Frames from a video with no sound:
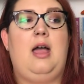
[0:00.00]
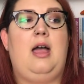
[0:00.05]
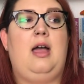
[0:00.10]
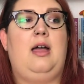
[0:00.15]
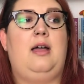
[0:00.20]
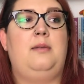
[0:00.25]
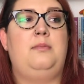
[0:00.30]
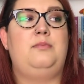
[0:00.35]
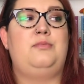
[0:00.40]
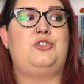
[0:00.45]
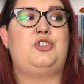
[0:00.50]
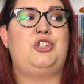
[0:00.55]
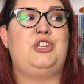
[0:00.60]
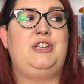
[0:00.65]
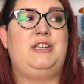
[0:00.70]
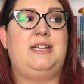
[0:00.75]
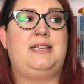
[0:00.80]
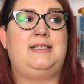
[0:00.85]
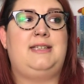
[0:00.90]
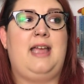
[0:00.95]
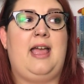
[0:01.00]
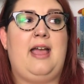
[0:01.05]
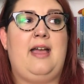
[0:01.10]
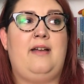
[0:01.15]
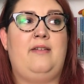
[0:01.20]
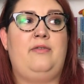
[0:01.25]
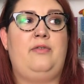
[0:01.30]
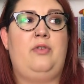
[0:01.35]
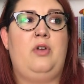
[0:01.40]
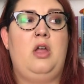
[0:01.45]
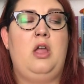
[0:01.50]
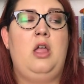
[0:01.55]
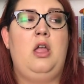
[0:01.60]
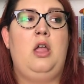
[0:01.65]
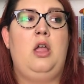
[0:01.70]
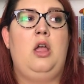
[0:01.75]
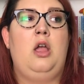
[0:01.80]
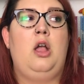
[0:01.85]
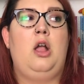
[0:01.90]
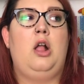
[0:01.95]
Um, she does have
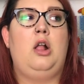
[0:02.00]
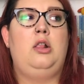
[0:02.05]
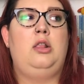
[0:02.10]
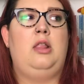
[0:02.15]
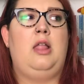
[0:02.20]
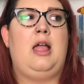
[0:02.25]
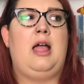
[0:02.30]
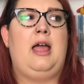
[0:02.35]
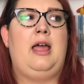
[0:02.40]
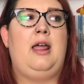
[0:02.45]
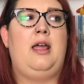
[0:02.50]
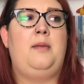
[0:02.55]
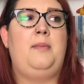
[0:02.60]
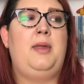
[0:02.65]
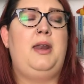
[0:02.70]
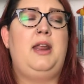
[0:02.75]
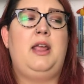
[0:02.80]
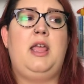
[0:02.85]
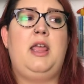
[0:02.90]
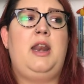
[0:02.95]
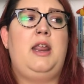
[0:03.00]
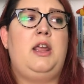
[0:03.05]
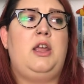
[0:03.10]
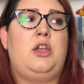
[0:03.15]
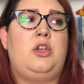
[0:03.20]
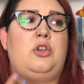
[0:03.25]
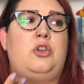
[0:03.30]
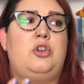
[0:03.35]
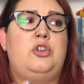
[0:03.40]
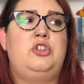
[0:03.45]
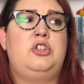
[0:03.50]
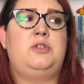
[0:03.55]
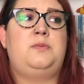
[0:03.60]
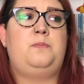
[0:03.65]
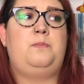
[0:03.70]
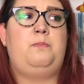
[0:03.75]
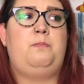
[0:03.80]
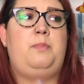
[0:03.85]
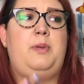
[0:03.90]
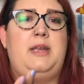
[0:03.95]
a lot, I mean, it, it could just
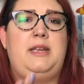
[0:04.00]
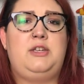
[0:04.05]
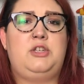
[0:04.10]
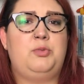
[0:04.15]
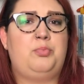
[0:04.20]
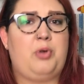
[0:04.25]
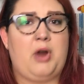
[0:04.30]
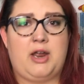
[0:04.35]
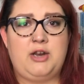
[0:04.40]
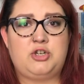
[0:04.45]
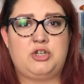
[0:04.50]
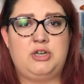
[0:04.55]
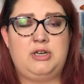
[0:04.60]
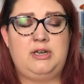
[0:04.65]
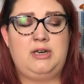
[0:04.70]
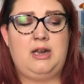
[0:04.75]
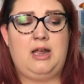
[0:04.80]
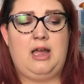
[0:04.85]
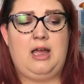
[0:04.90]
be depression.